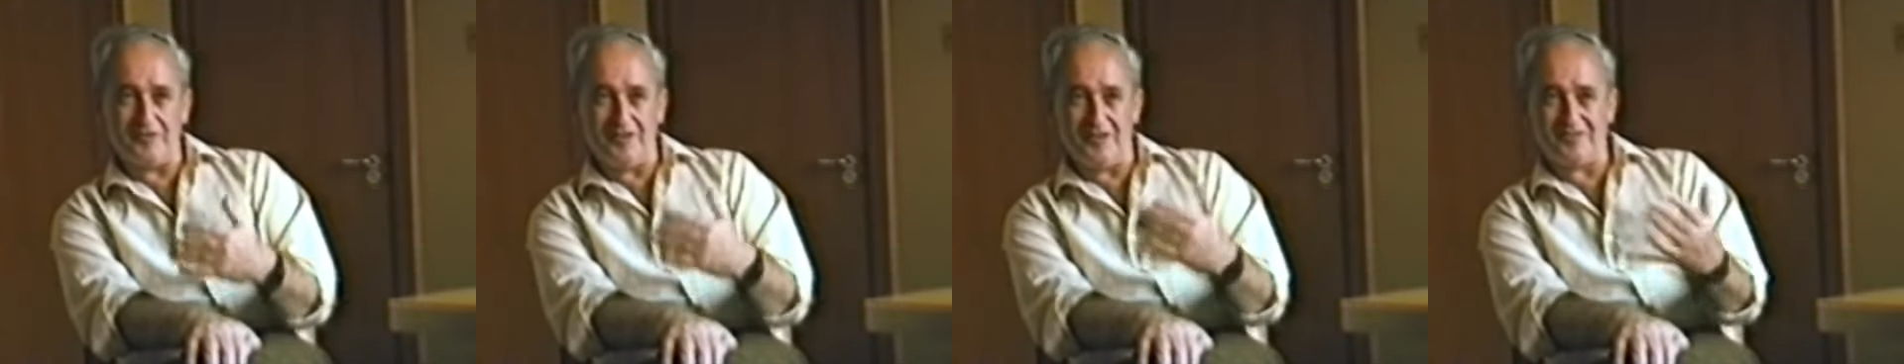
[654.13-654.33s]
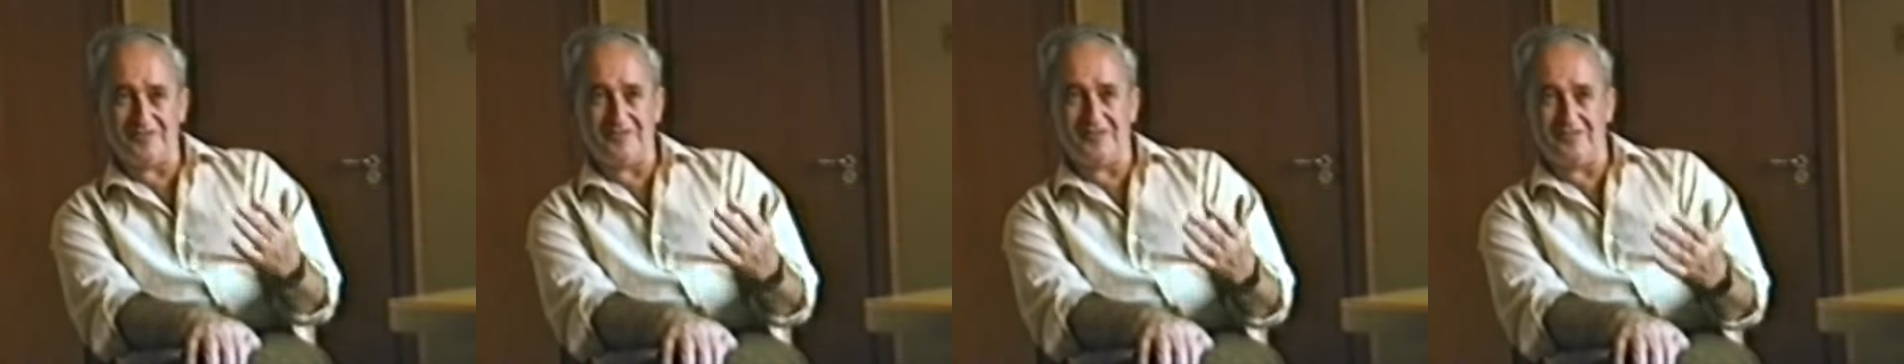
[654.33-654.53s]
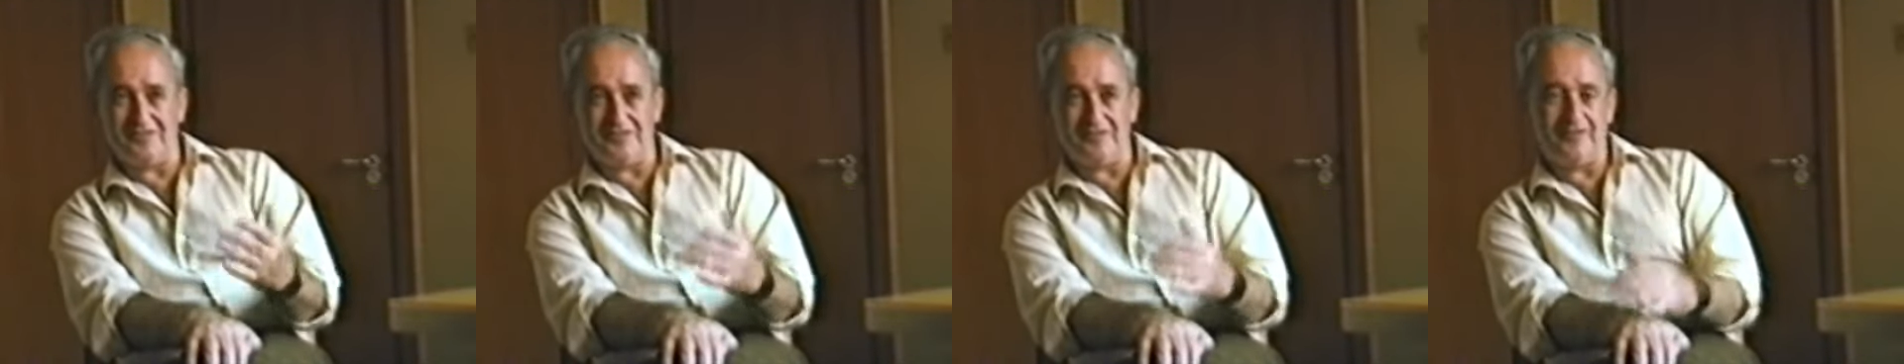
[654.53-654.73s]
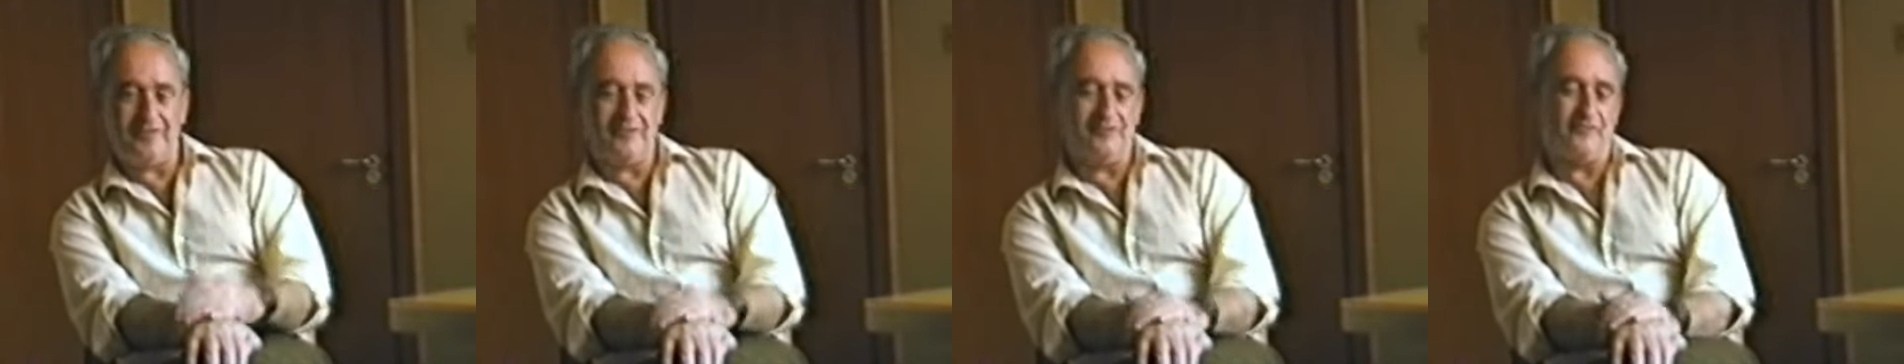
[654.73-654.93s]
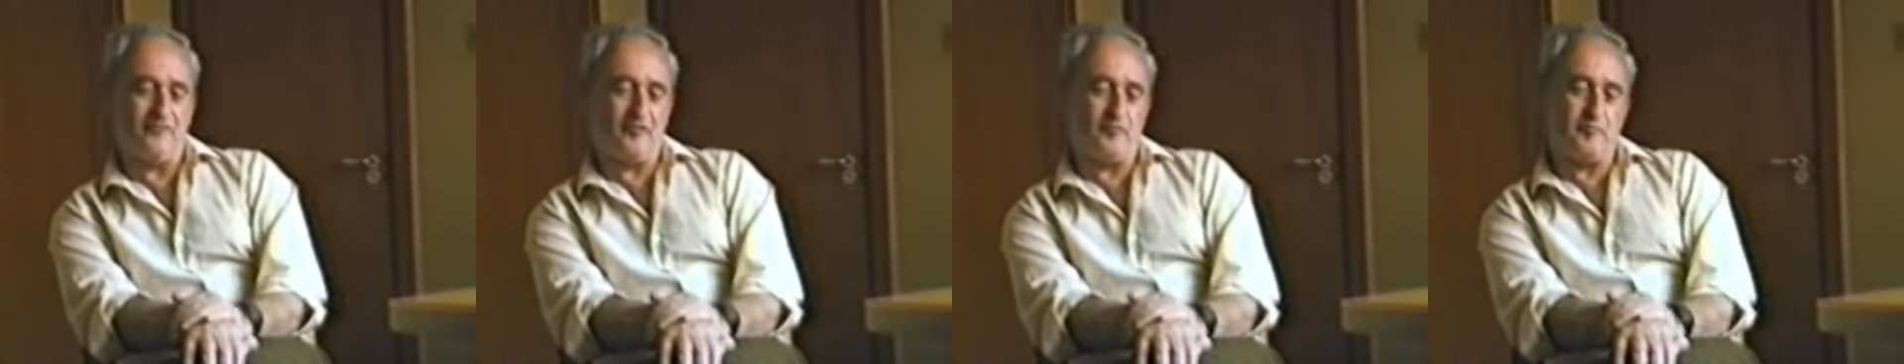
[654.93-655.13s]
us
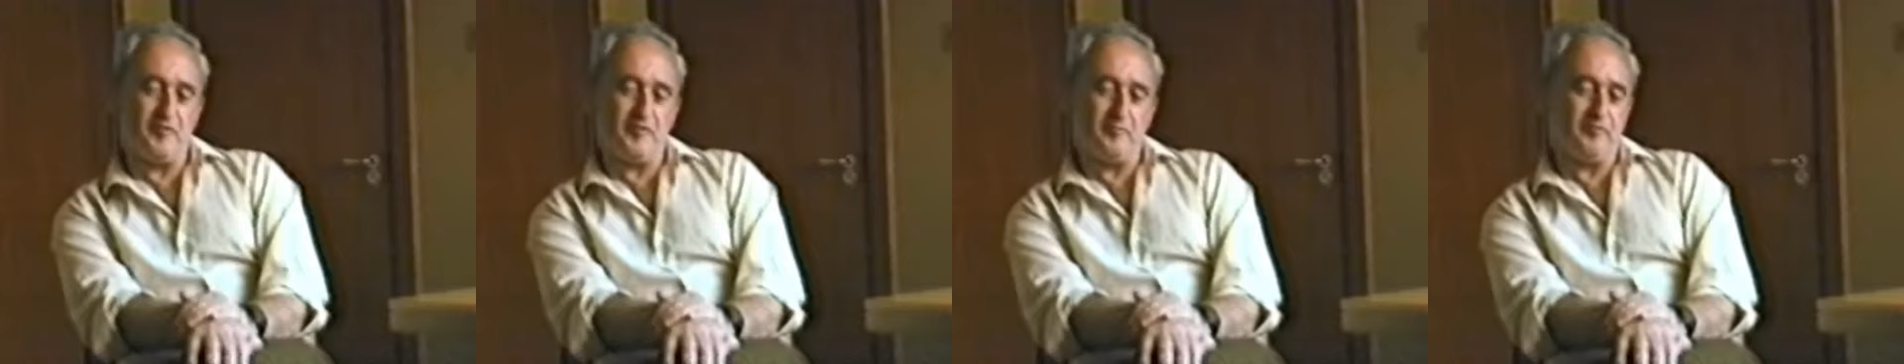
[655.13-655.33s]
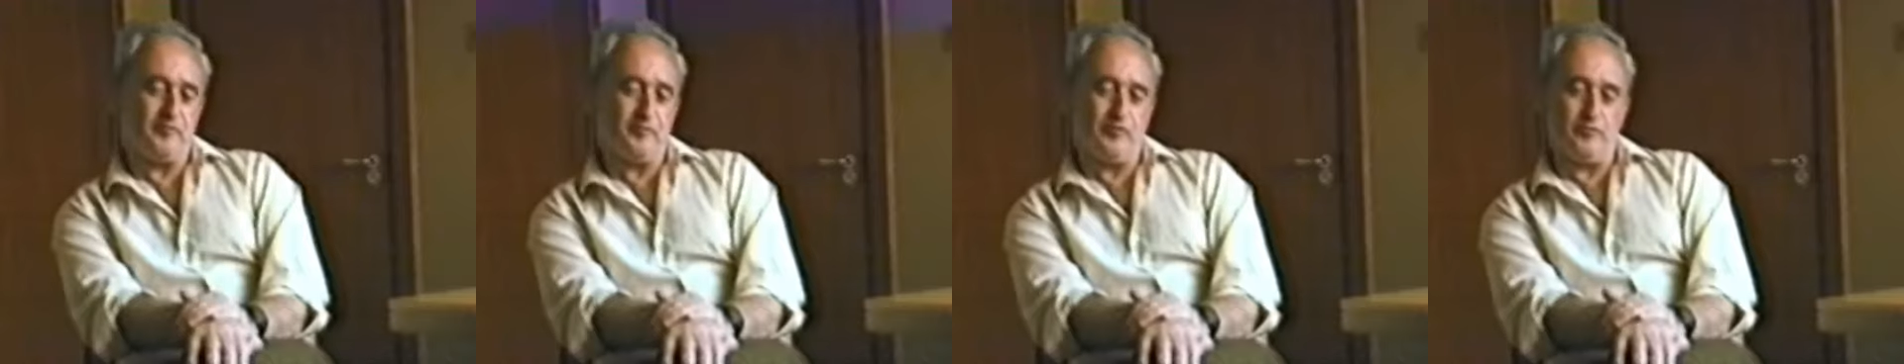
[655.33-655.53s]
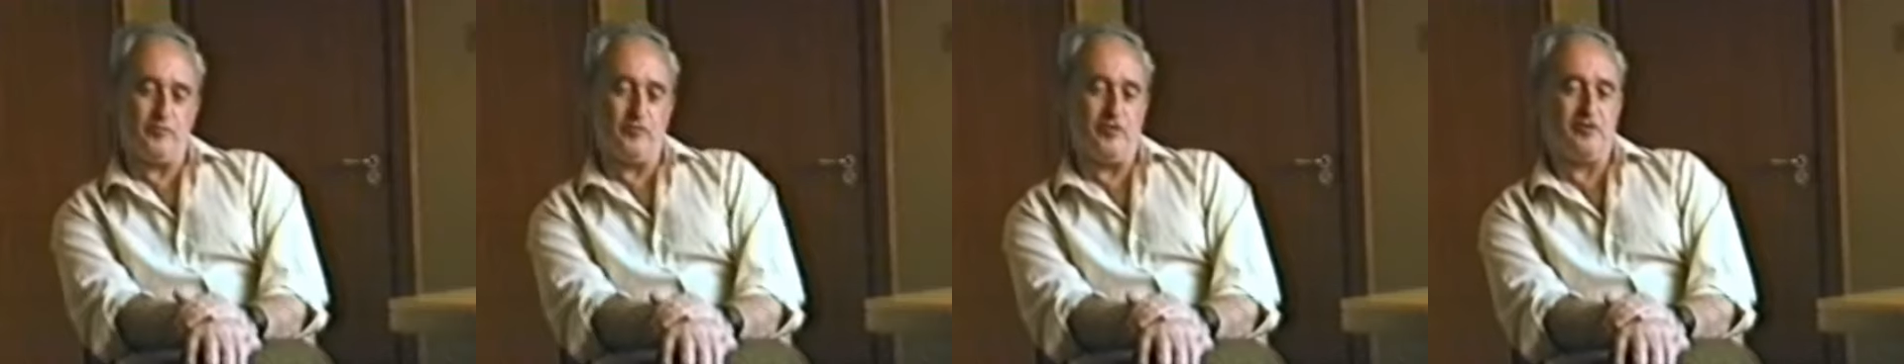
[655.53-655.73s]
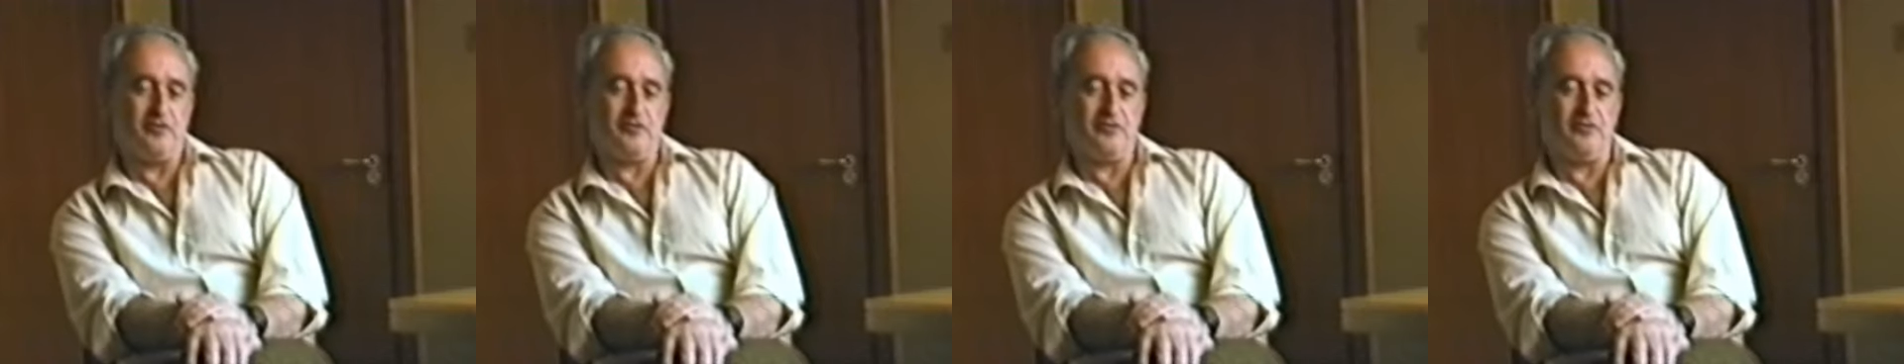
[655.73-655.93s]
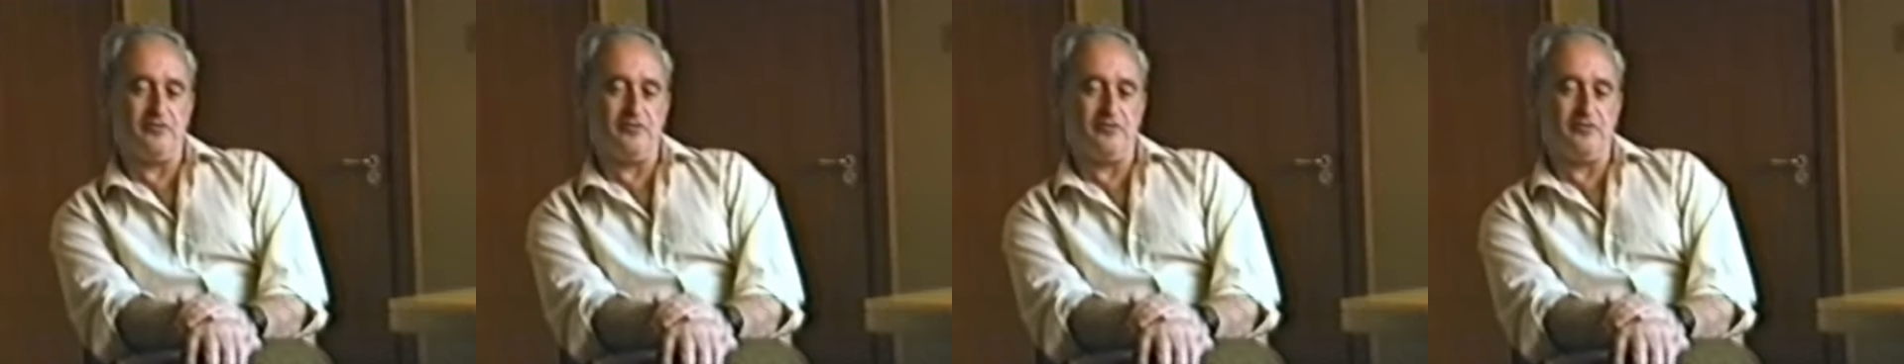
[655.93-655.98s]
and the people we worked